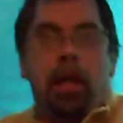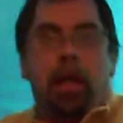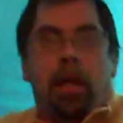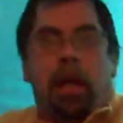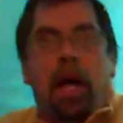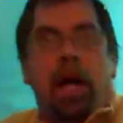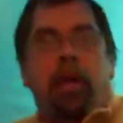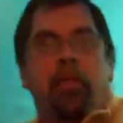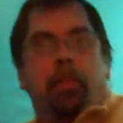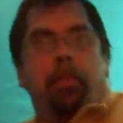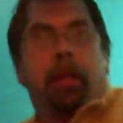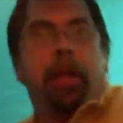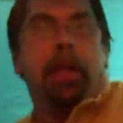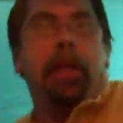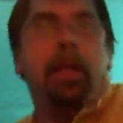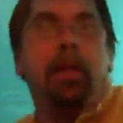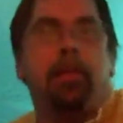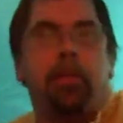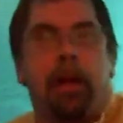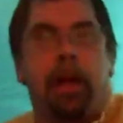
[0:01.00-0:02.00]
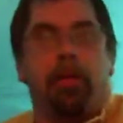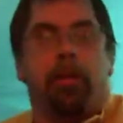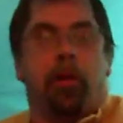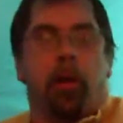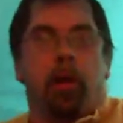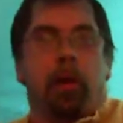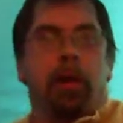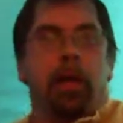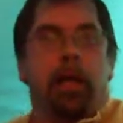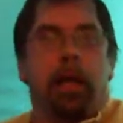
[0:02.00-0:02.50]
Hi everybody, I'm
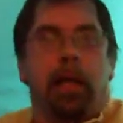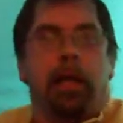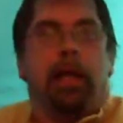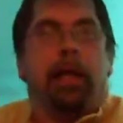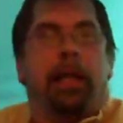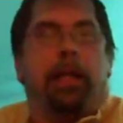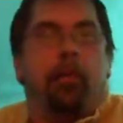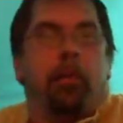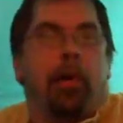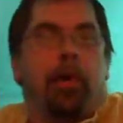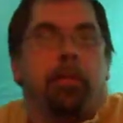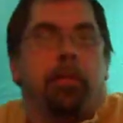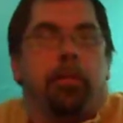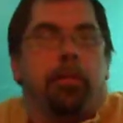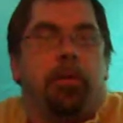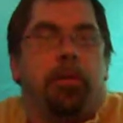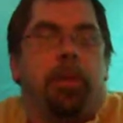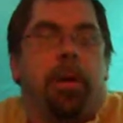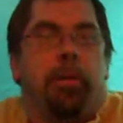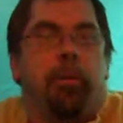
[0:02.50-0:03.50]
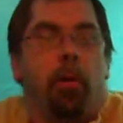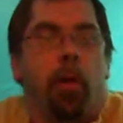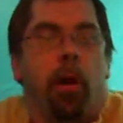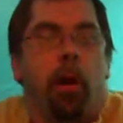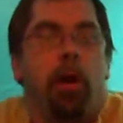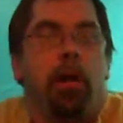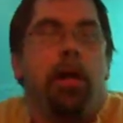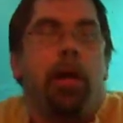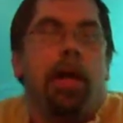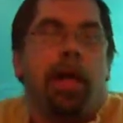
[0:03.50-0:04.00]
Kirk. I'd like to welcome you to my
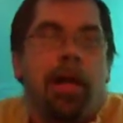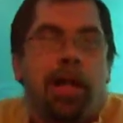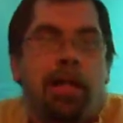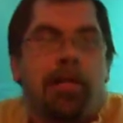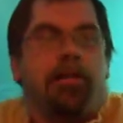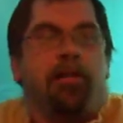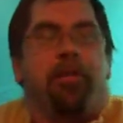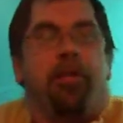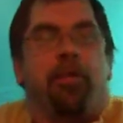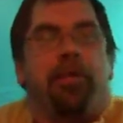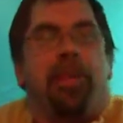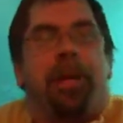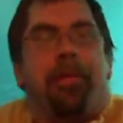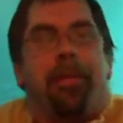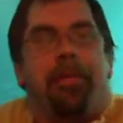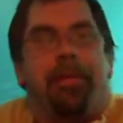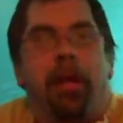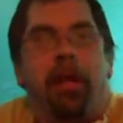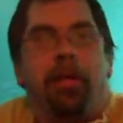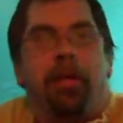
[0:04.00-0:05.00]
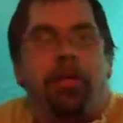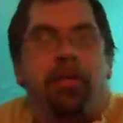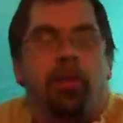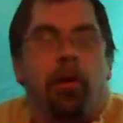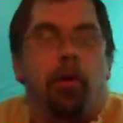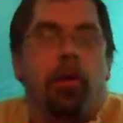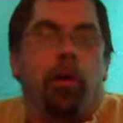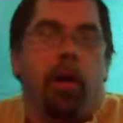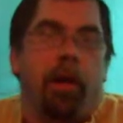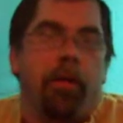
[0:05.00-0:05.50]
blog. First time I've done this
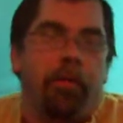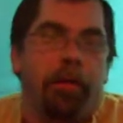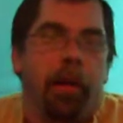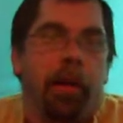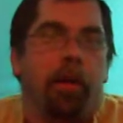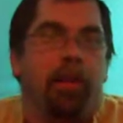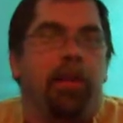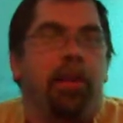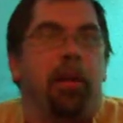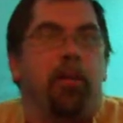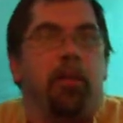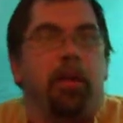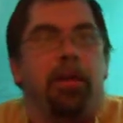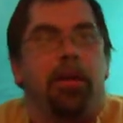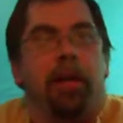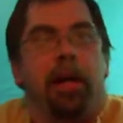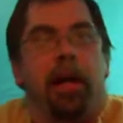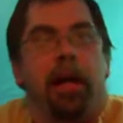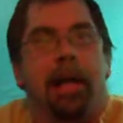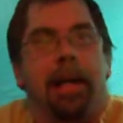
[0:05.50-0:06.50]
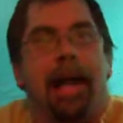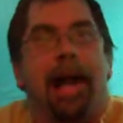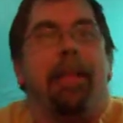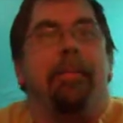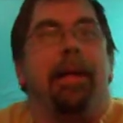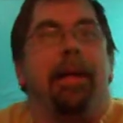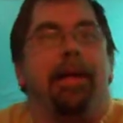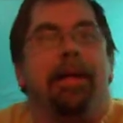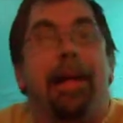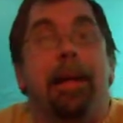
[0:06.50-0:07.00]
solo. I've done a thing with a guy
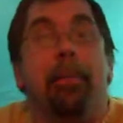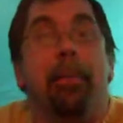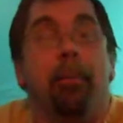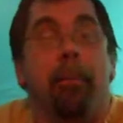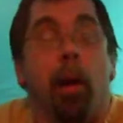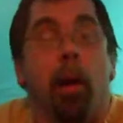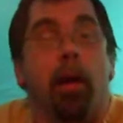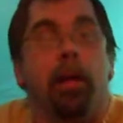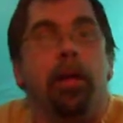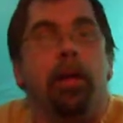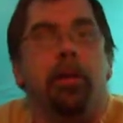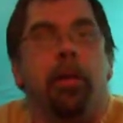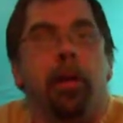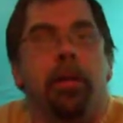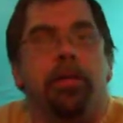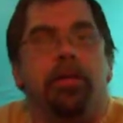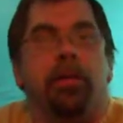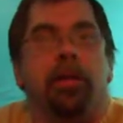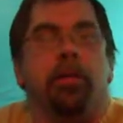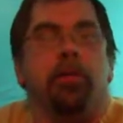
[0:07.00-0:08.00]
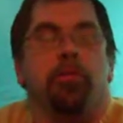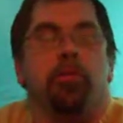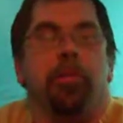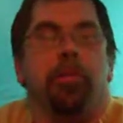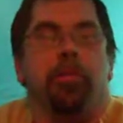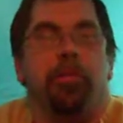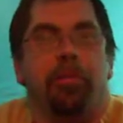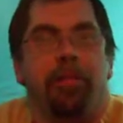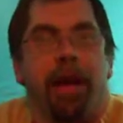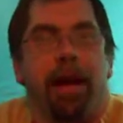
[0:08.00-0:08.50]
by the name of Marland on Sink or Swim
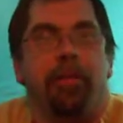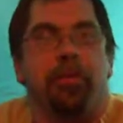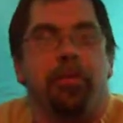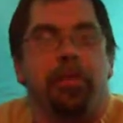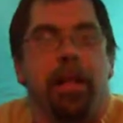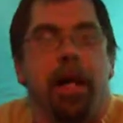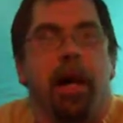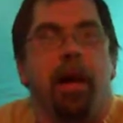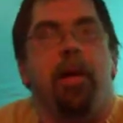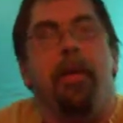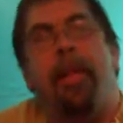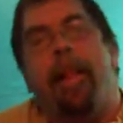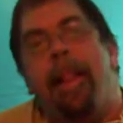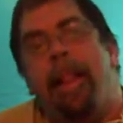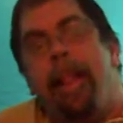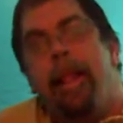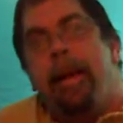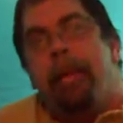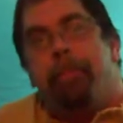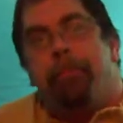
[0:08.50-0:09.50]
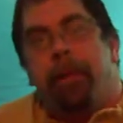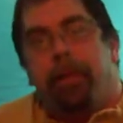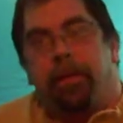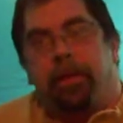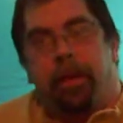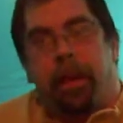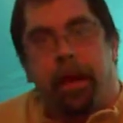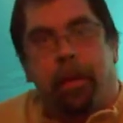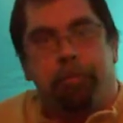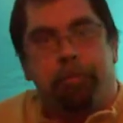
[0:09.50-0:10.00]
Survivor Style.
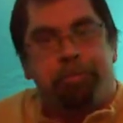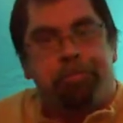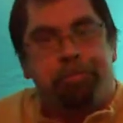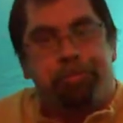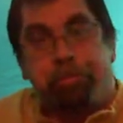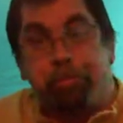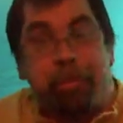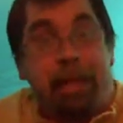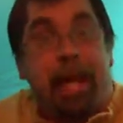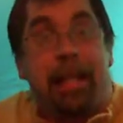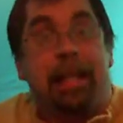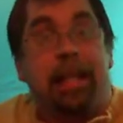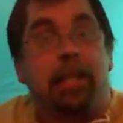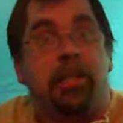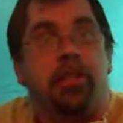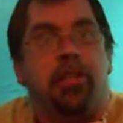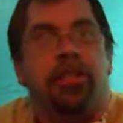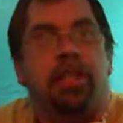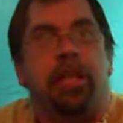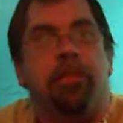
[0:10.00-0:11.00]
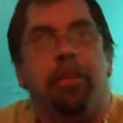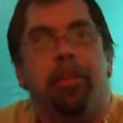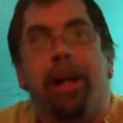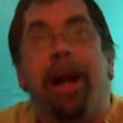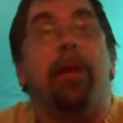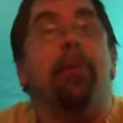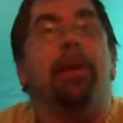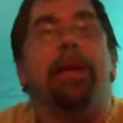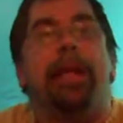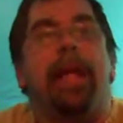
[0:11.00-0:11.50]
But I'd like to just give you
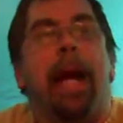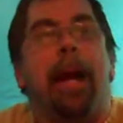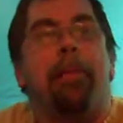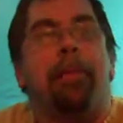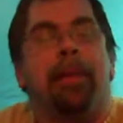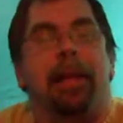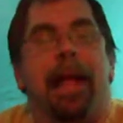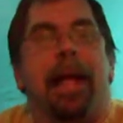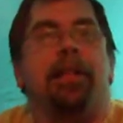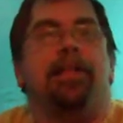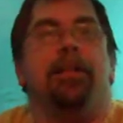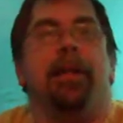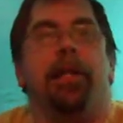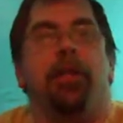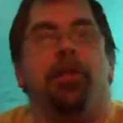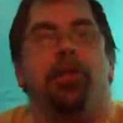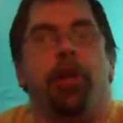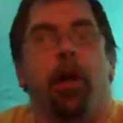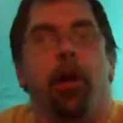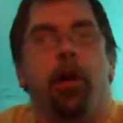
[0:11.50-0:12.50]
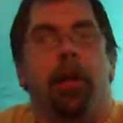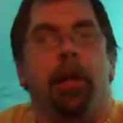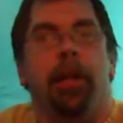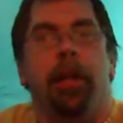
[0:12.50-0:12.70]
my recap of last night's show